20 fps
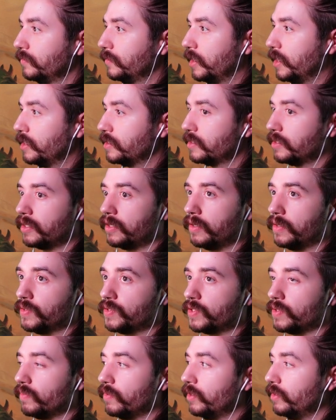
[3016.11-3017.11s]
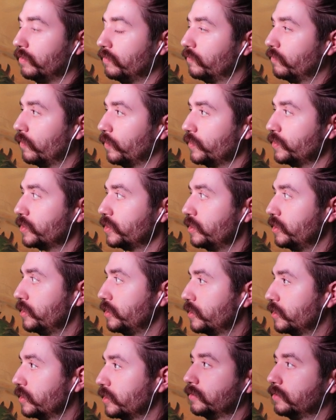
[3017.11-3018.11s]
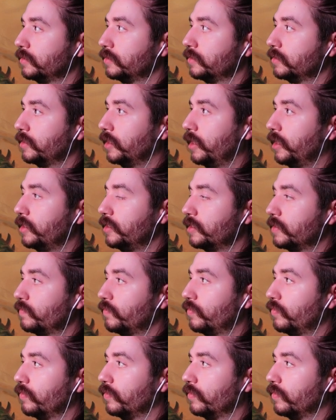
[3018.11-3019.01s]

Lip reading: That's also unfortunate. I just